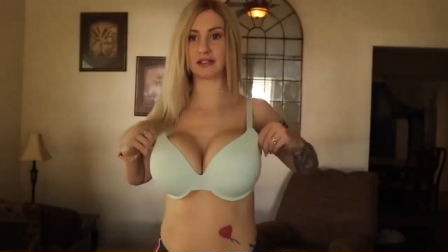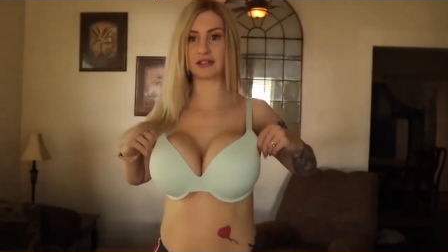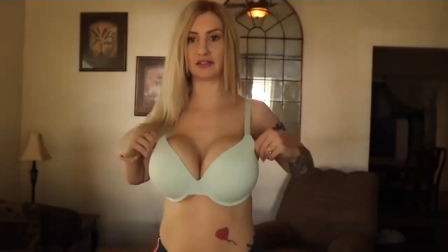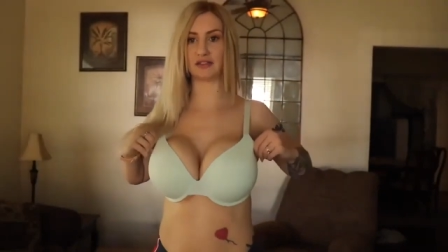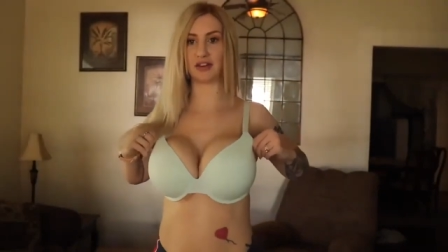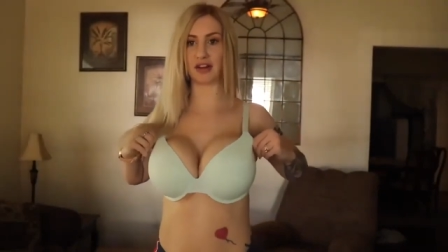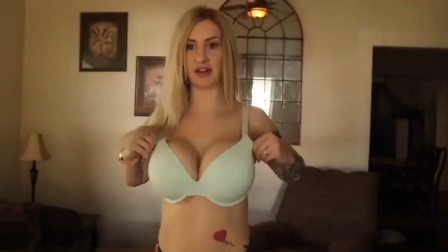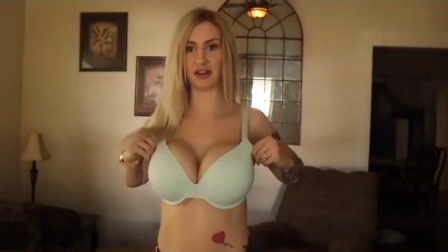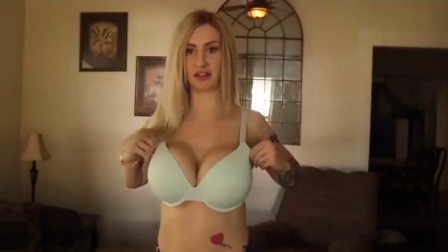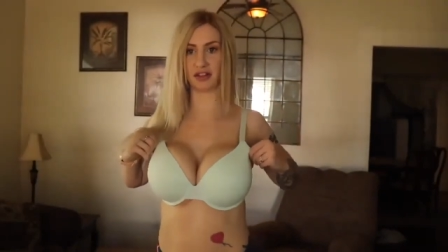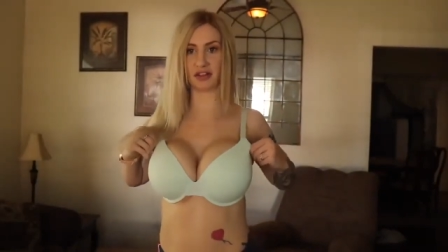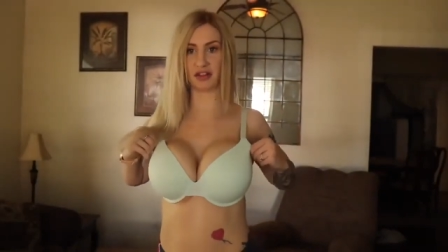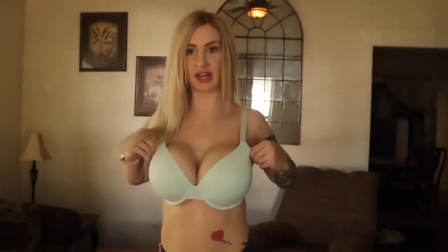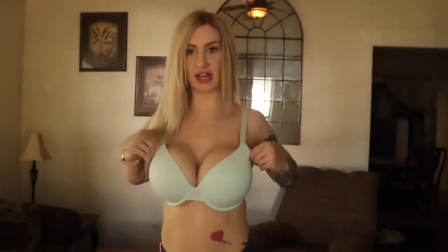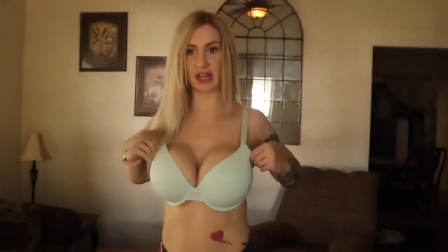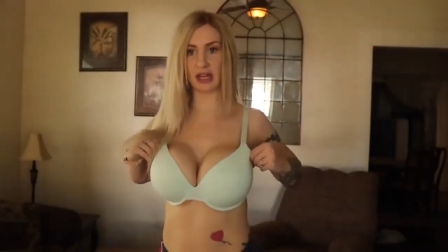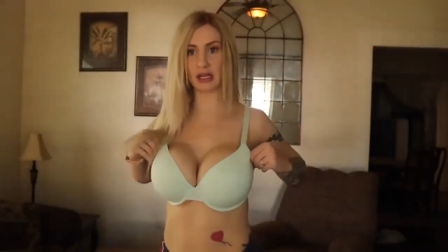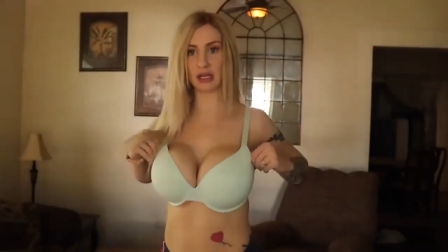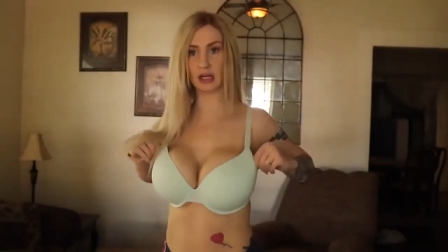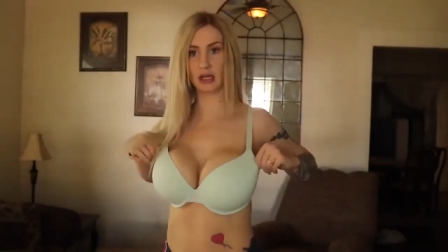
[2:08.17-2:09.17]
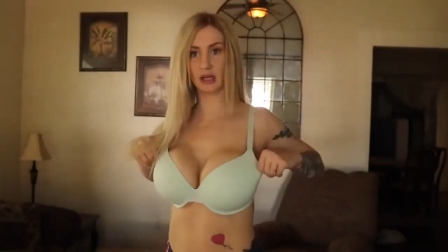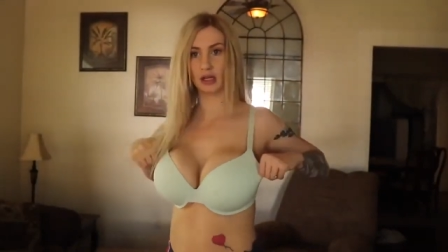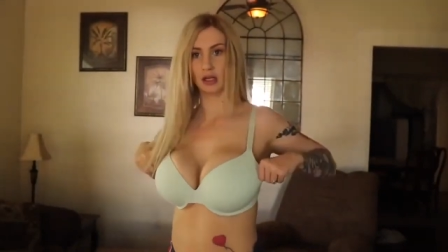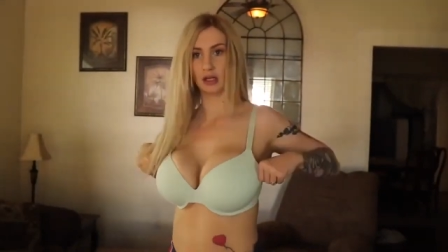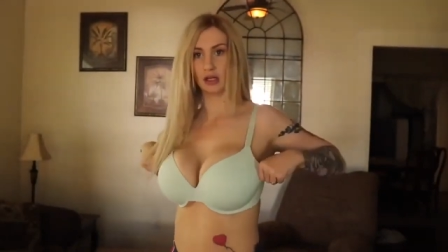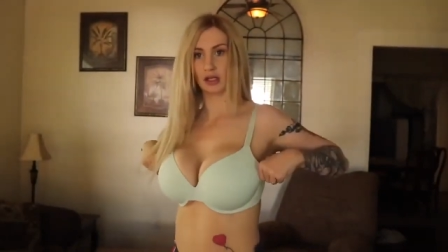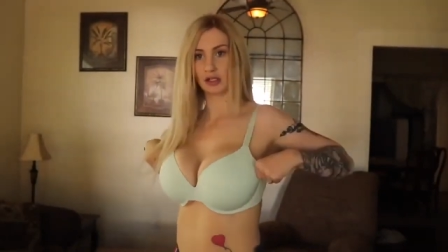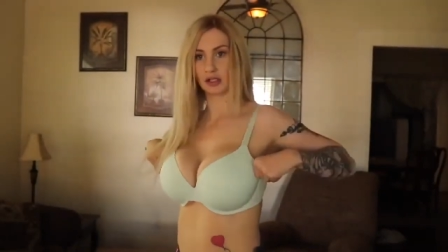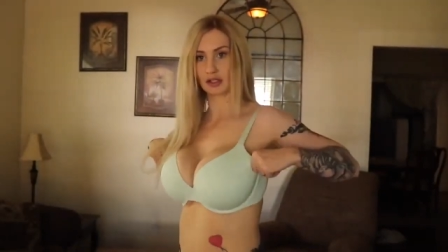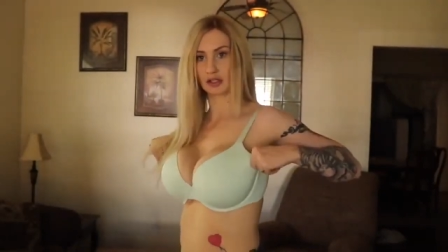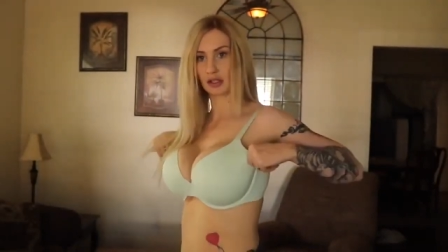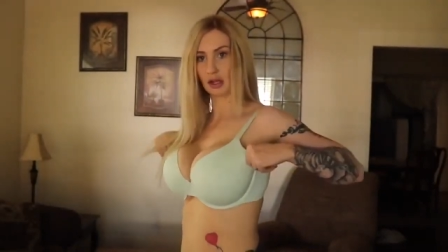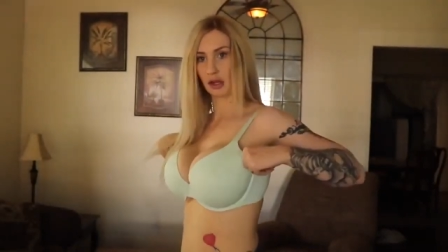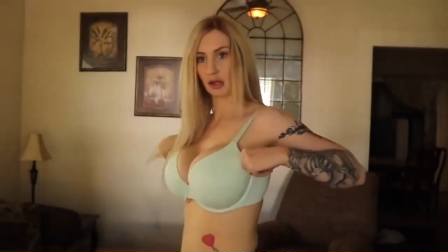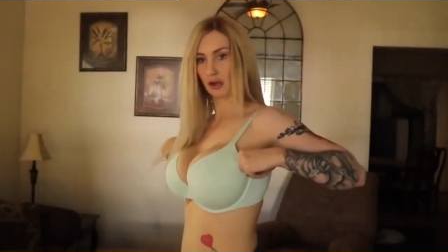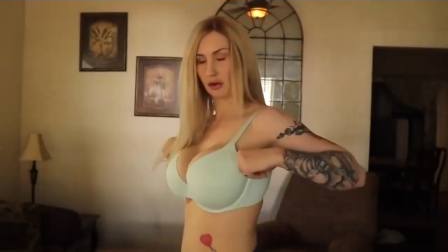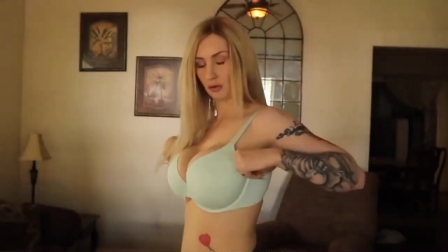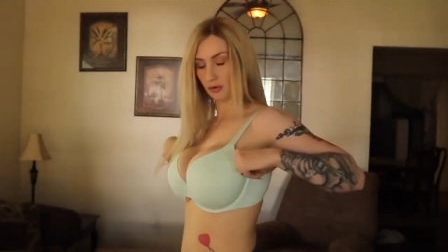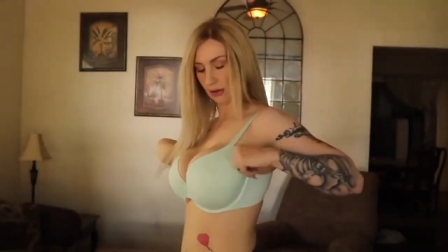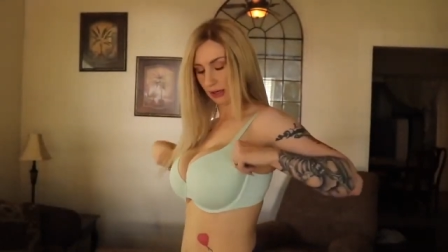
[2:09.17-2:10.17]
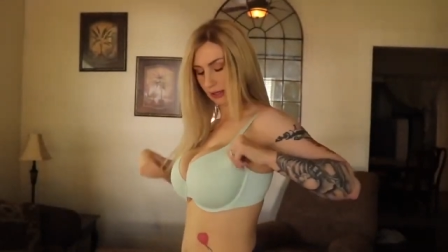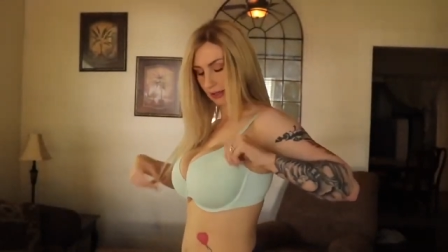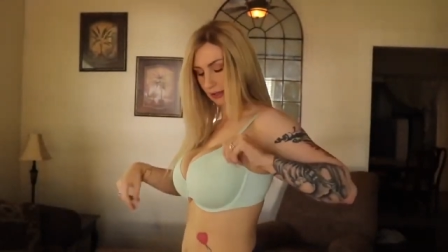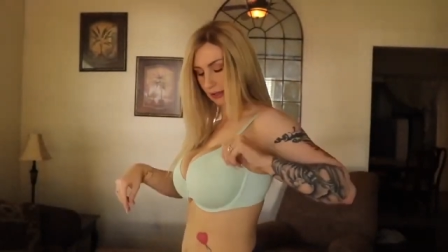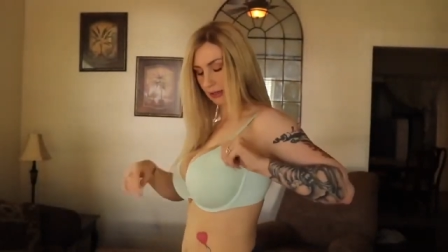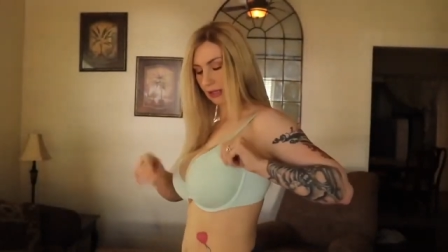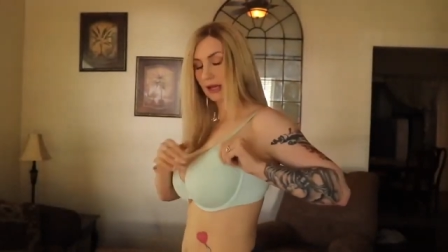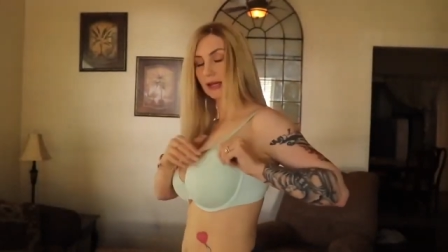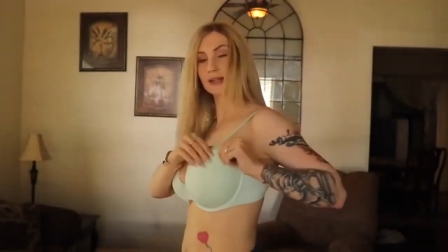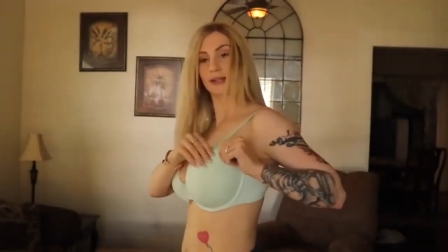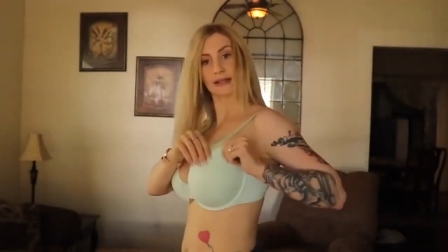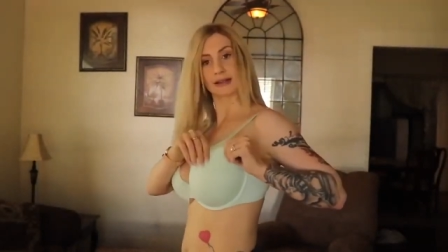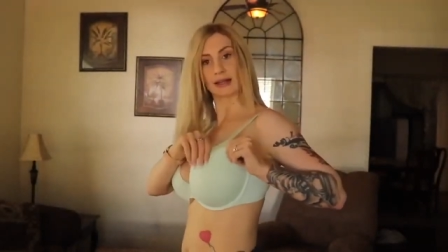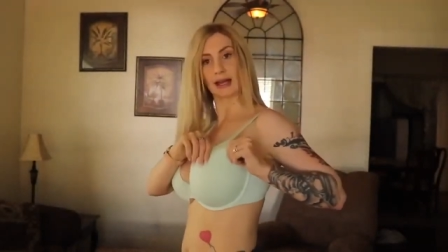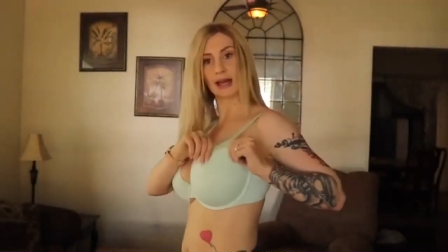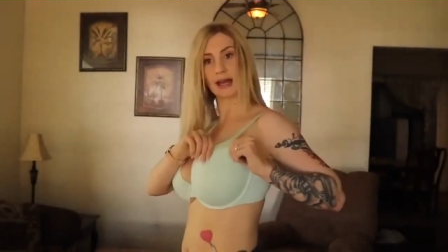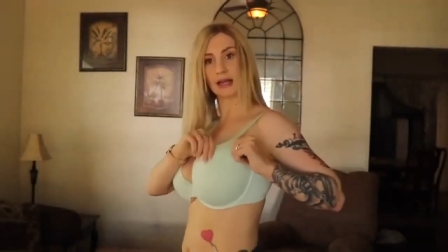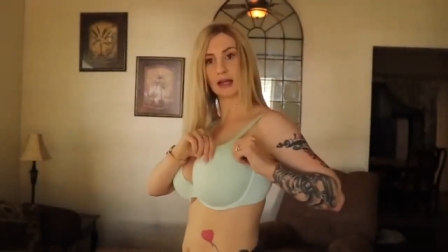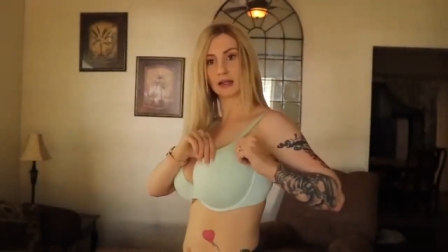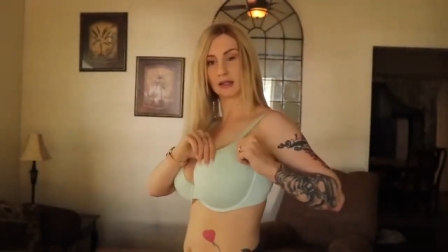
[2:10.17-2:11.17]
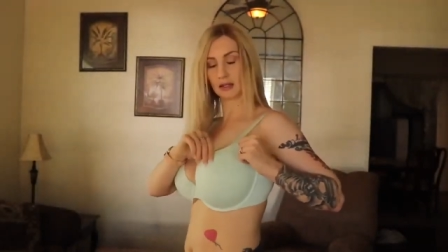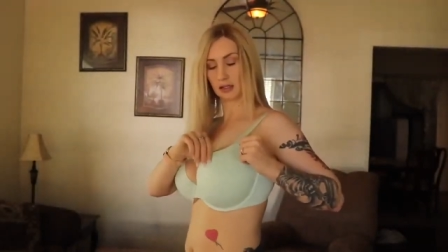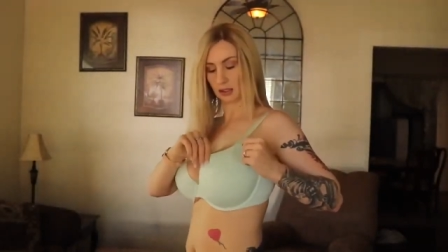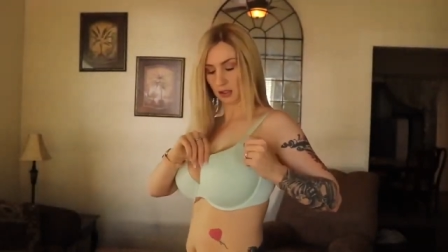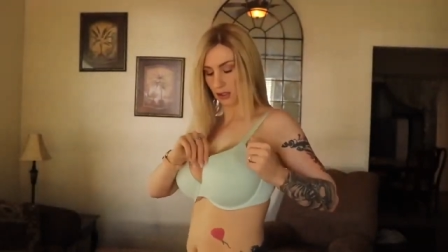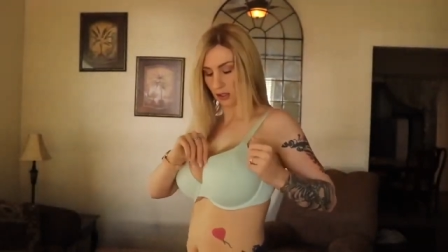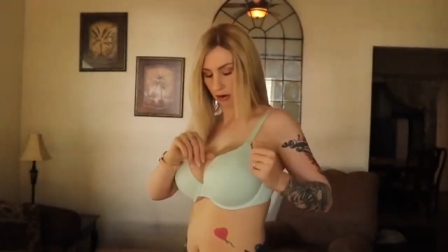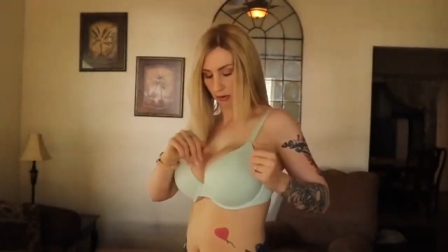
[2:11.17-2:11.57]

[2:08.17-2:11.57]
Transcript: This is very thin, so I like that,